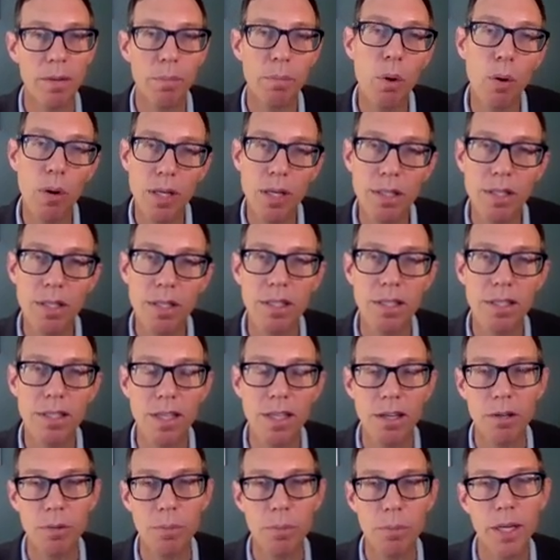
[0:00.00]
poisons
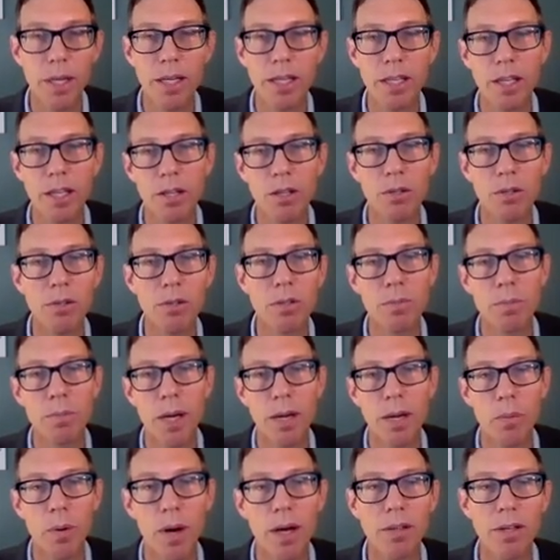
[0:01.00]
that are being used
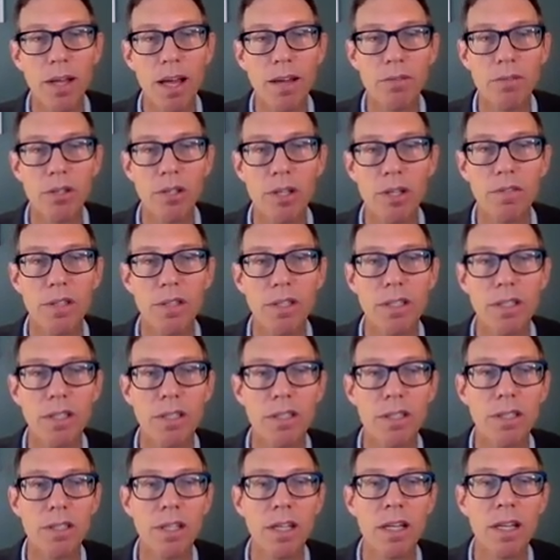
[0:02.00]
by wildlife
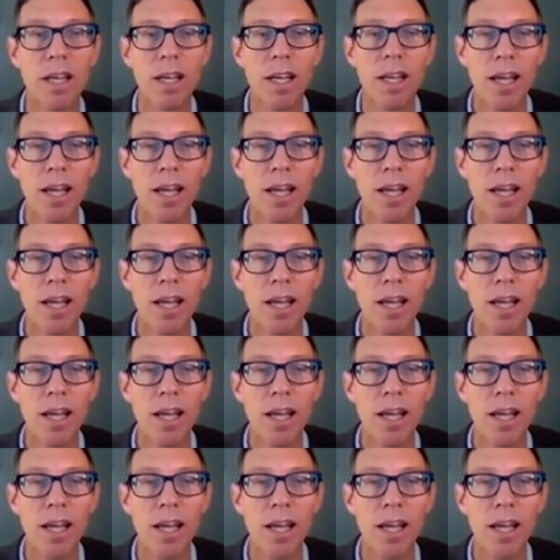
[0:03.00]
services.